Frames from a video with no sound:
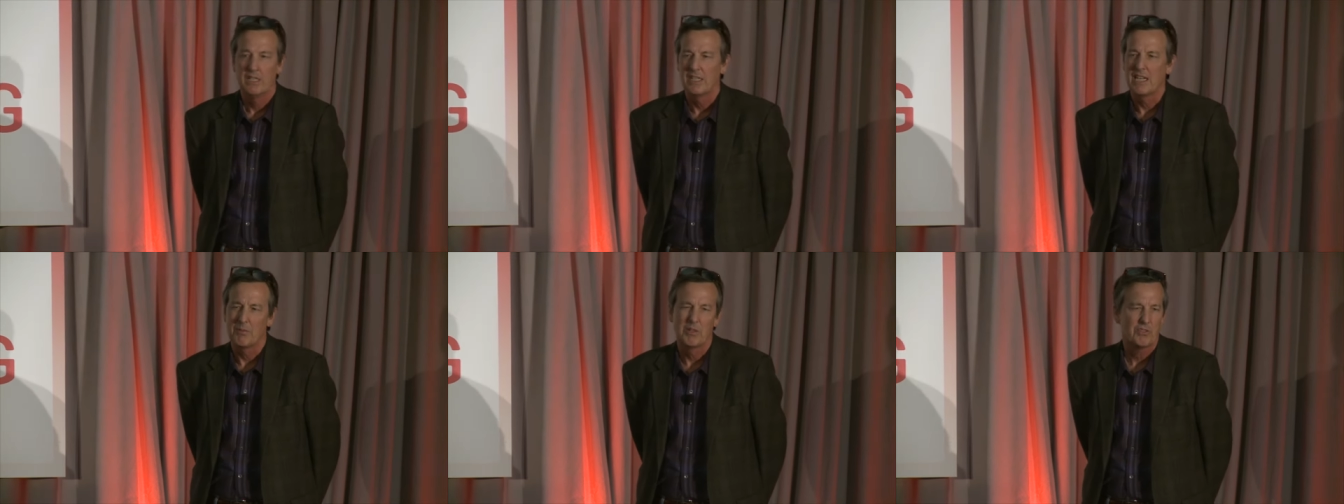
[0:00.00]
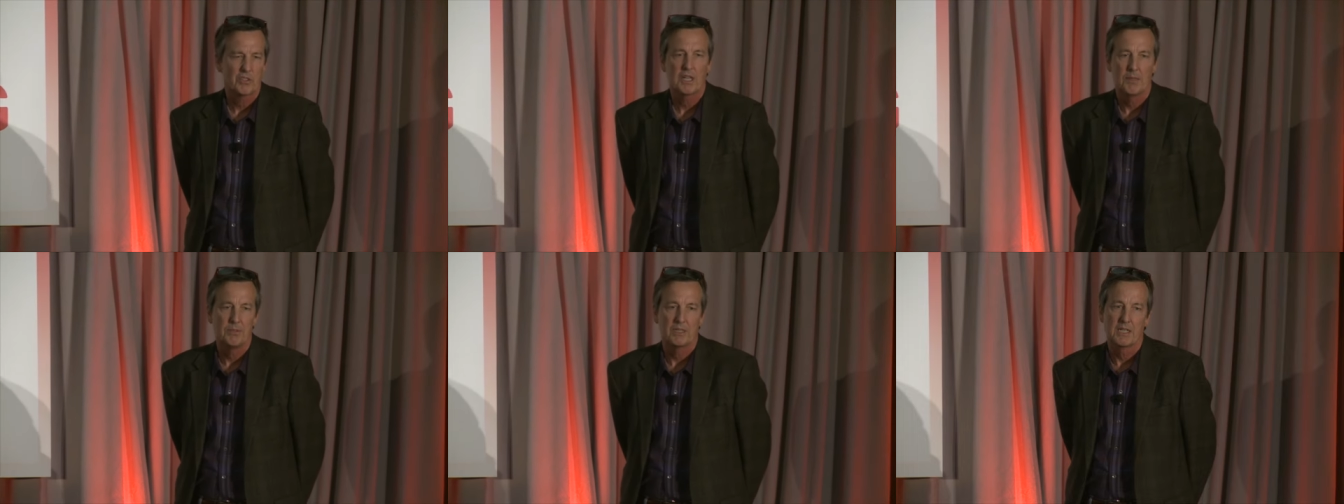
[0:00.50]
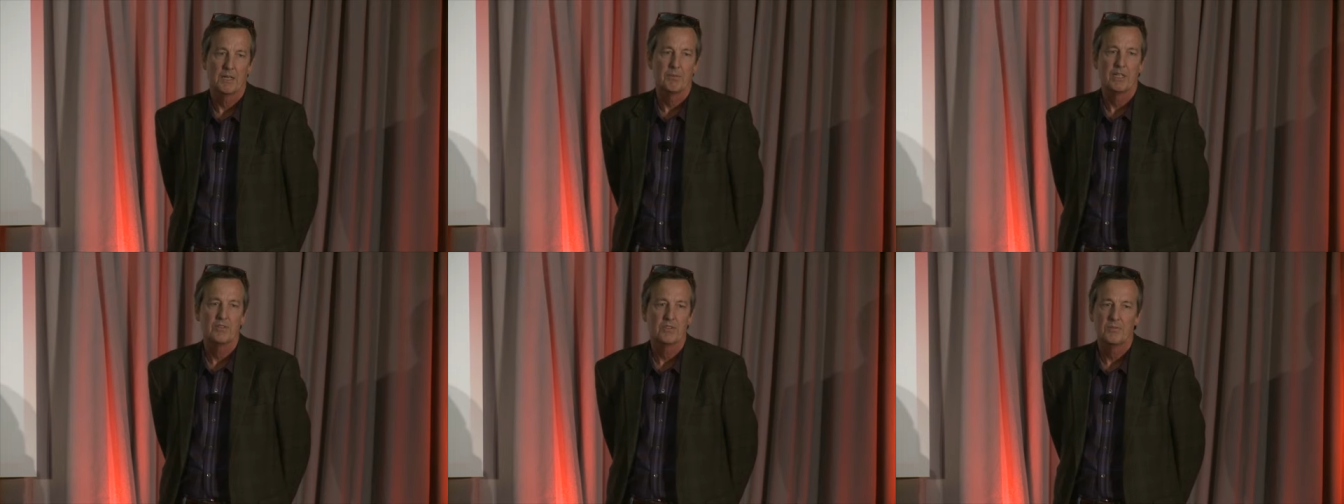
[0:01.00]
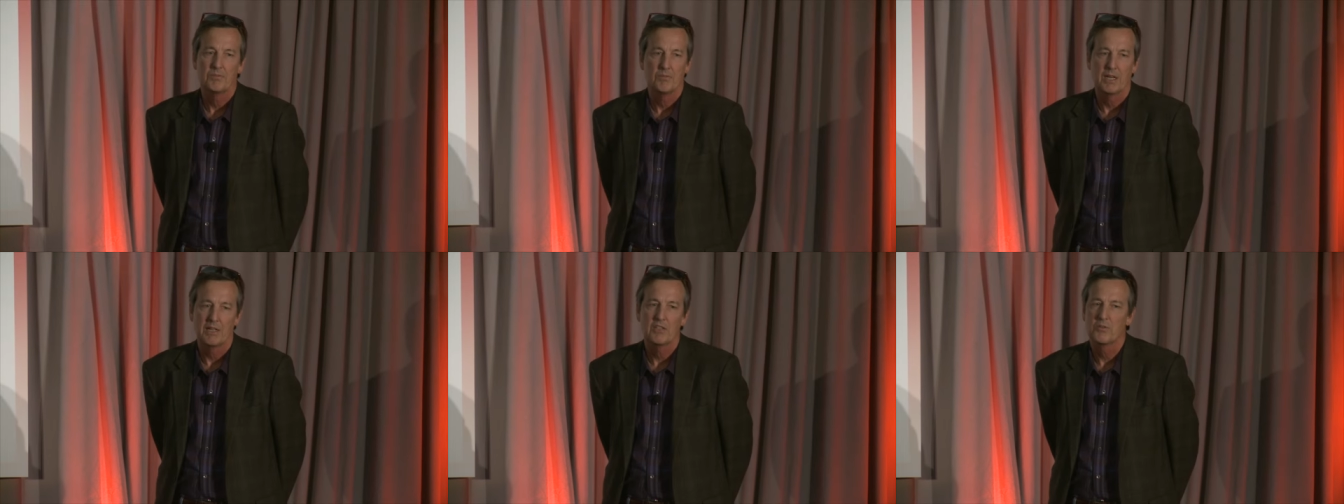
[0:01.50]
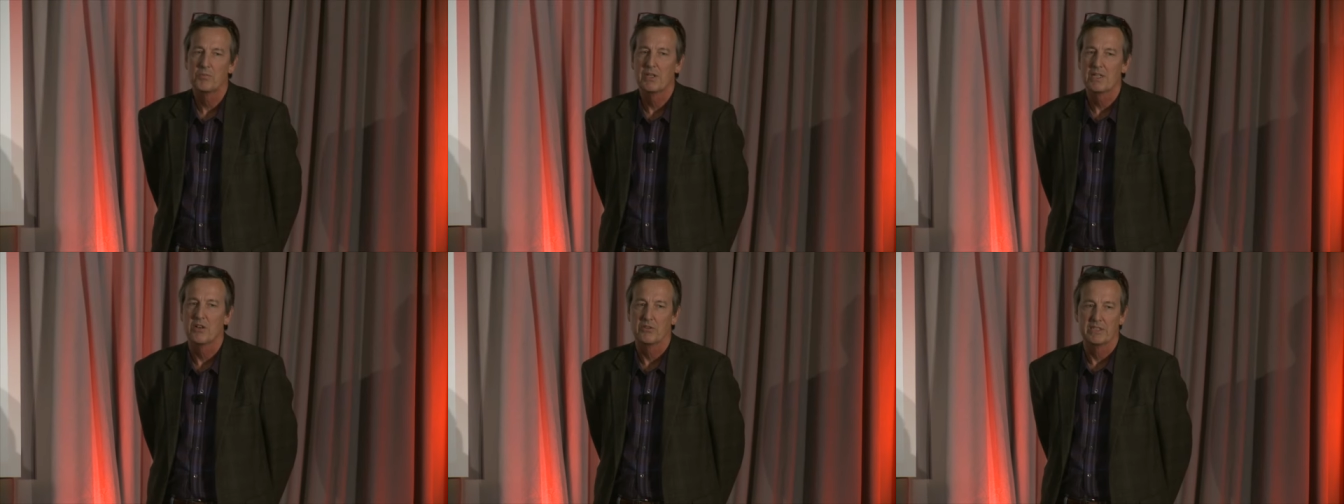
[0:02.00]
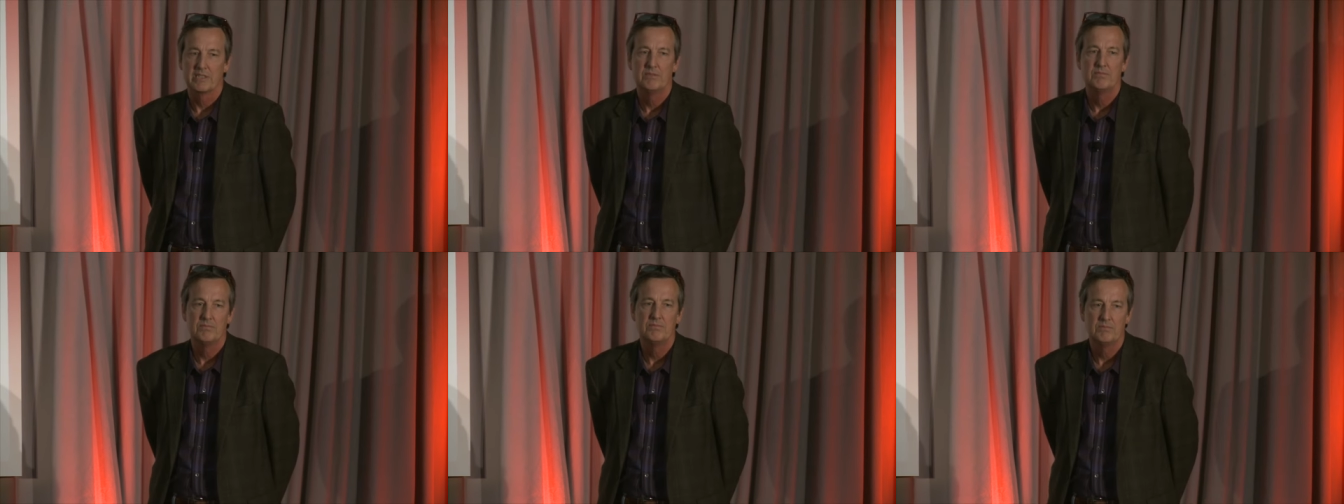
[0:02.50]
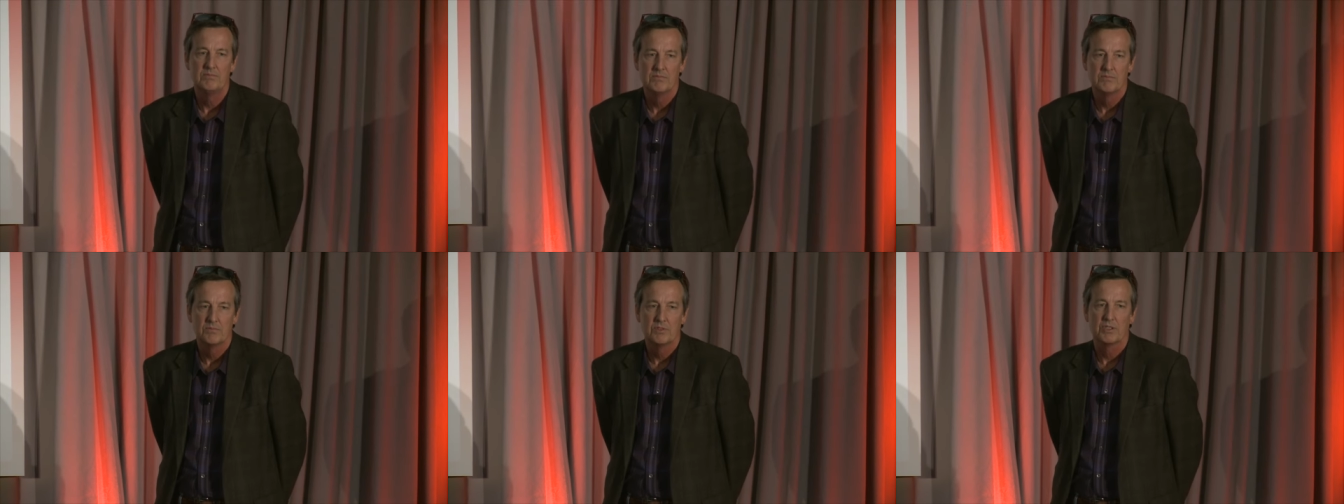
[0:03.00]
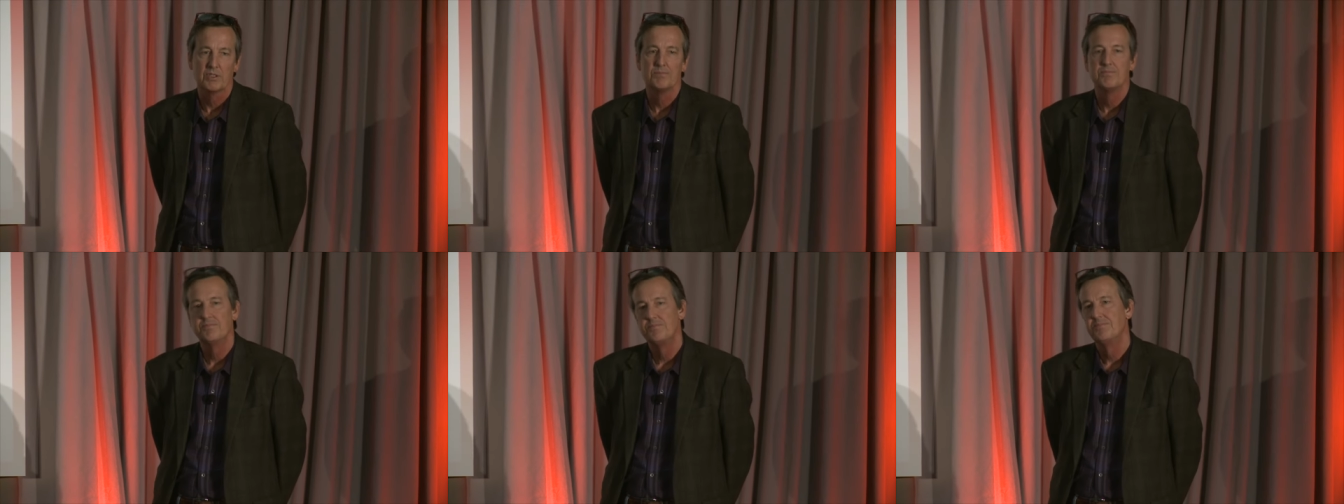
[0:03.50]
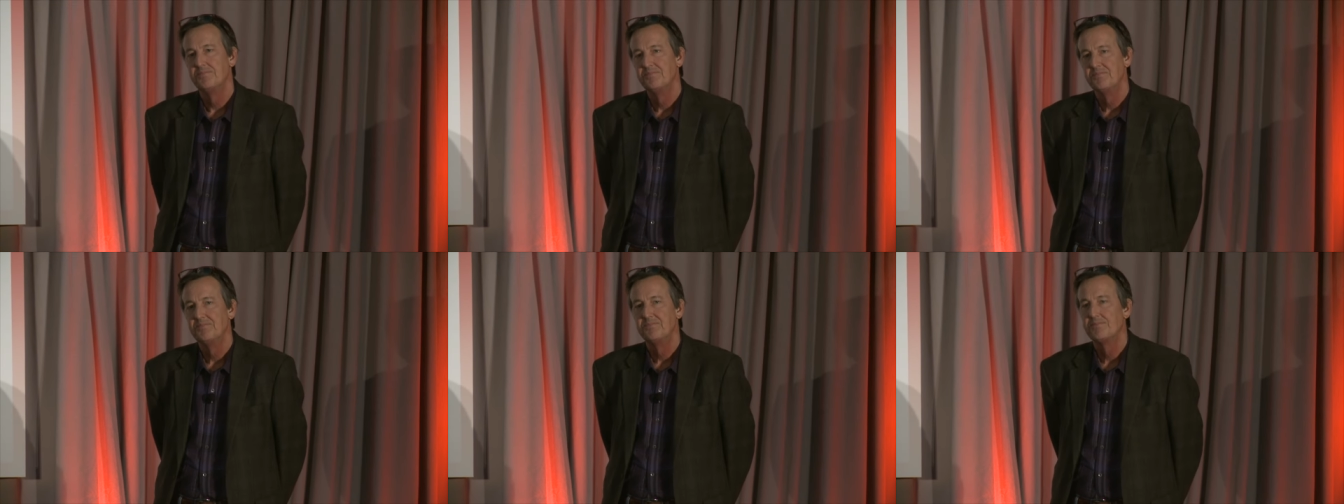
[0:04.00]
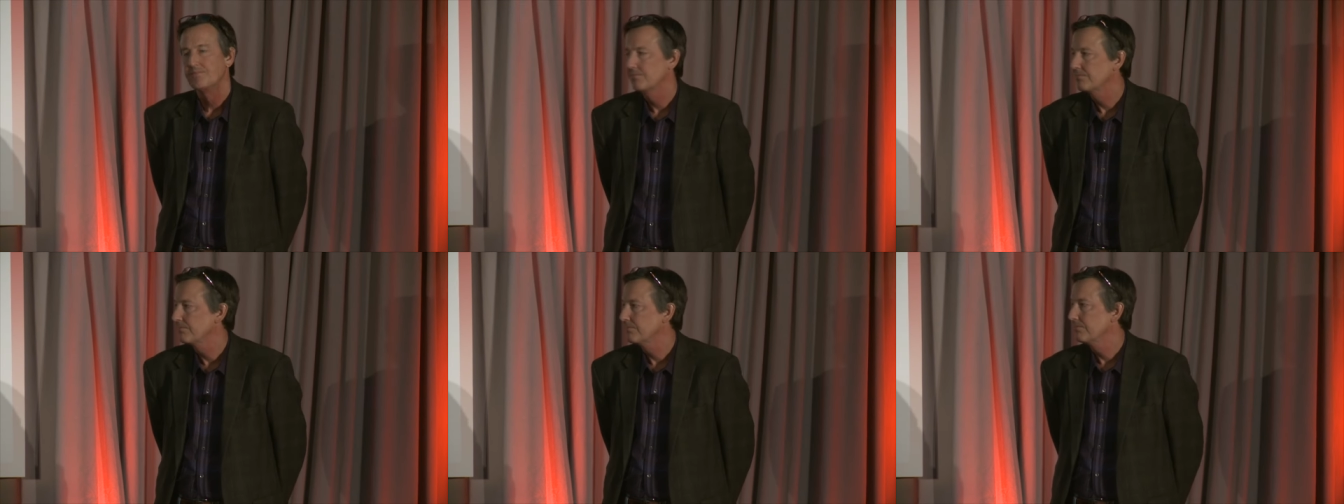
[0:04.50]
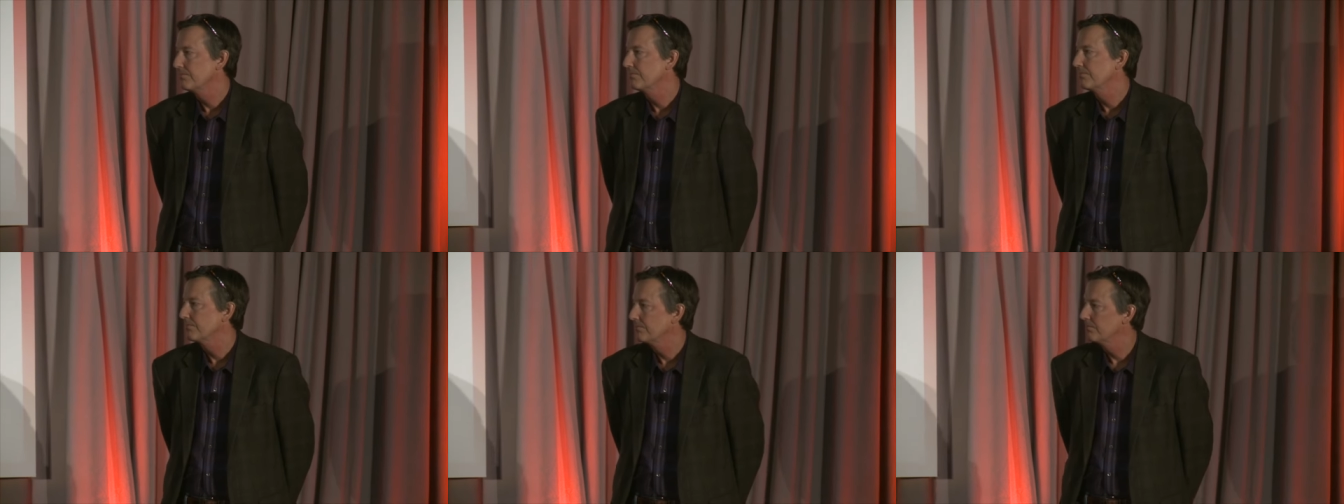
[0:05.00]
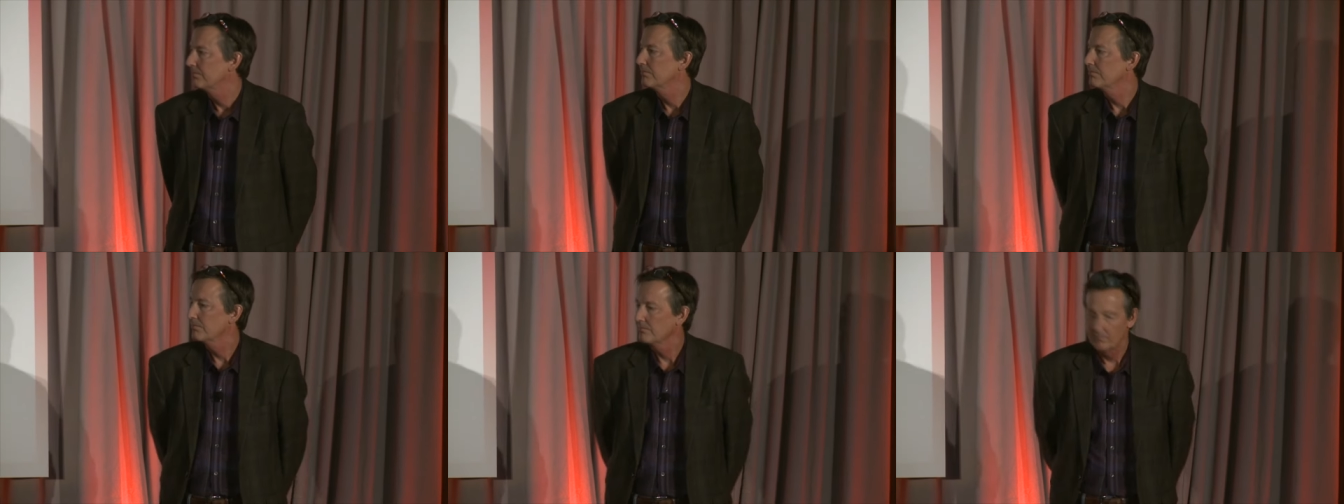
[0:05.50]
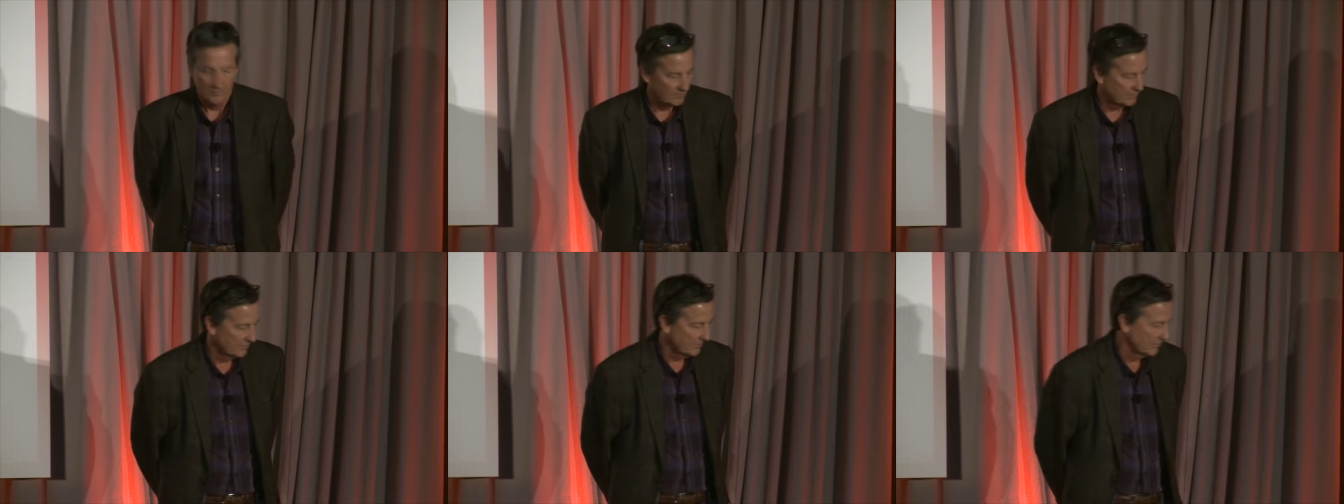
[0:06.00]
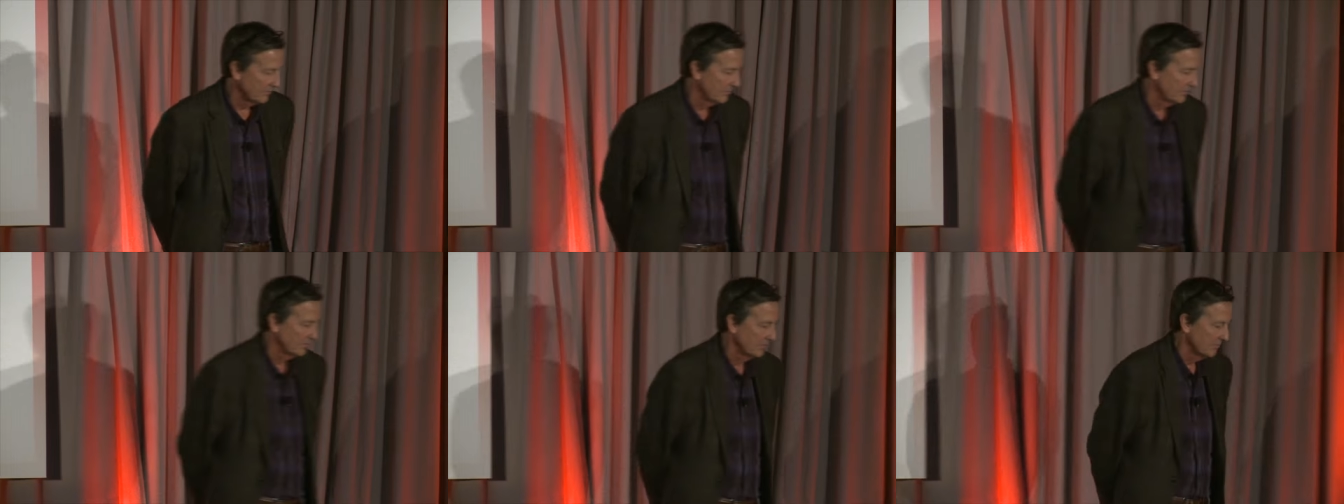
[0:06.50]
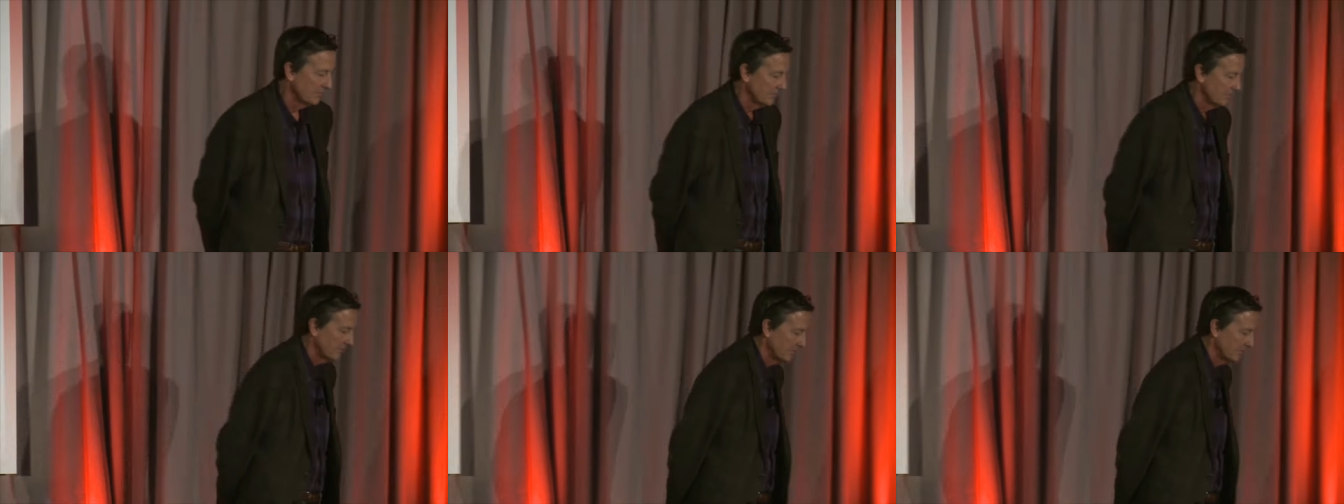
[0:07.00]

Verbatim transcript: Yeah, but there's a couple of companies, but it's pretty early. So. Okay, we have one more, two more